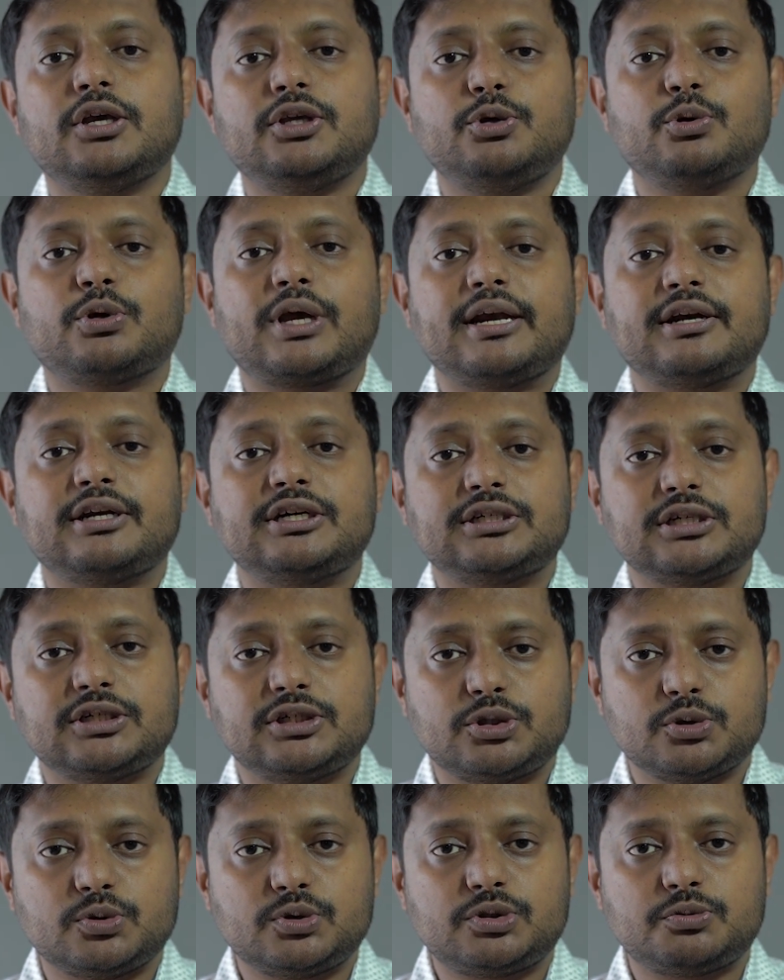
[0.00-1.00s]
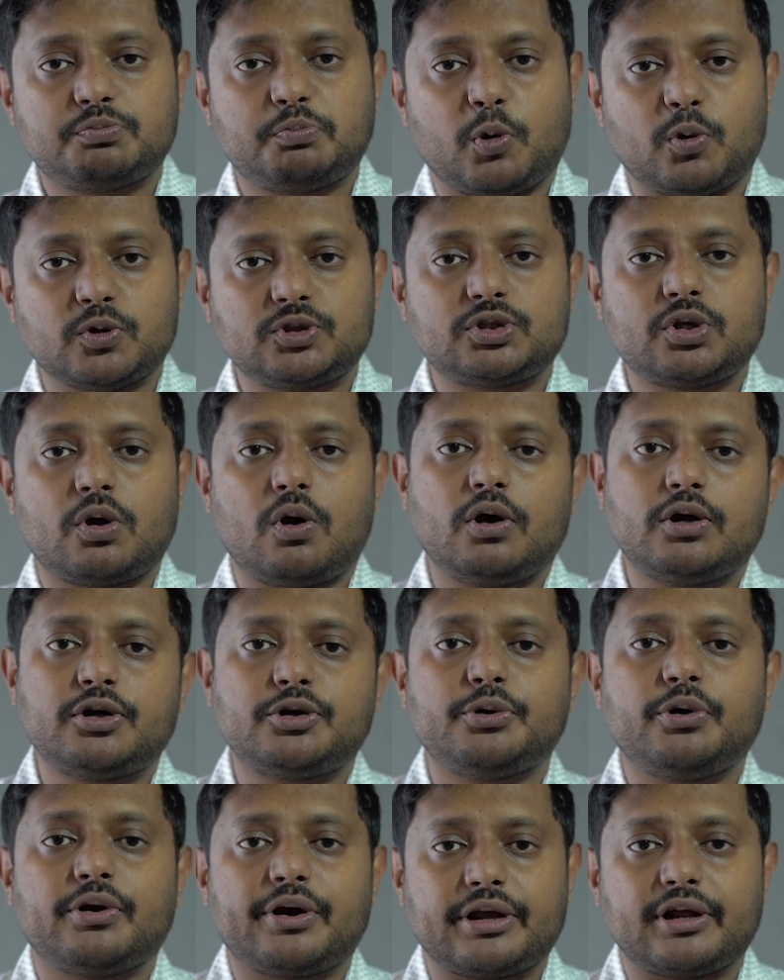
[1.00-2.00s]
you can return to sports or
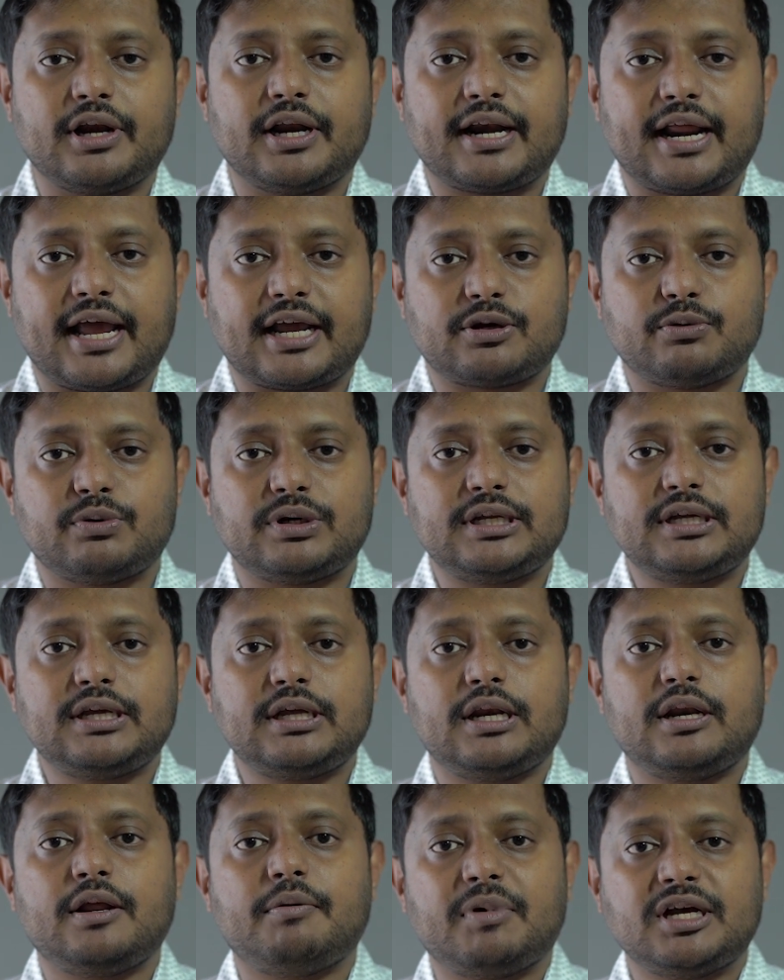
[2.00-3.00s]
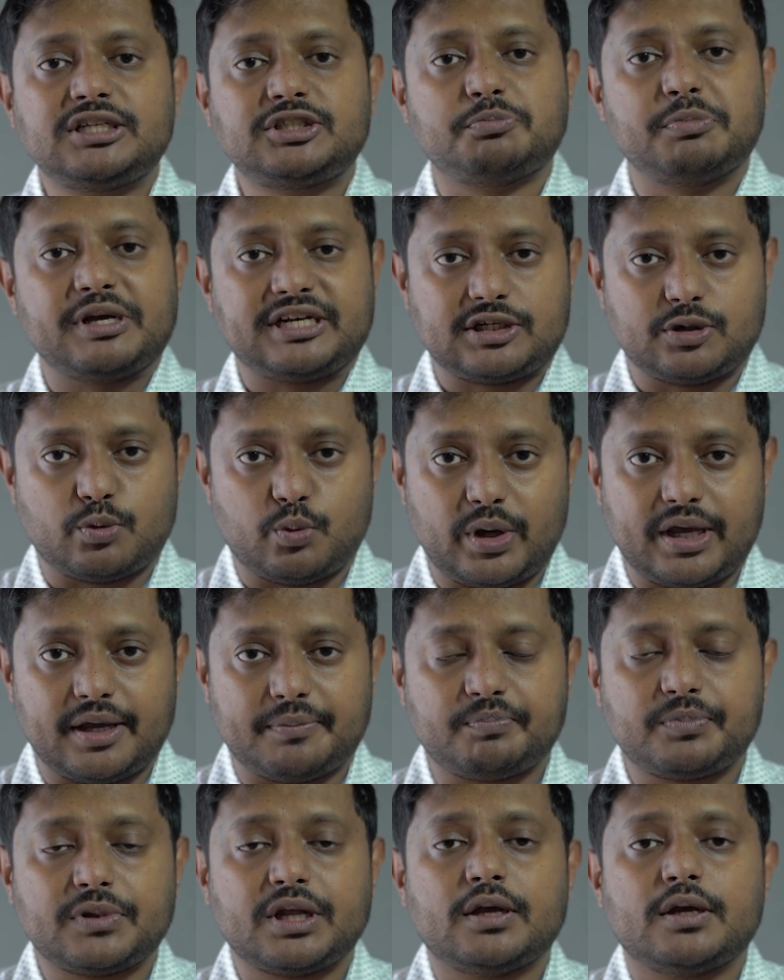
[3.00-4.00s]
to your regular activity in a much better way.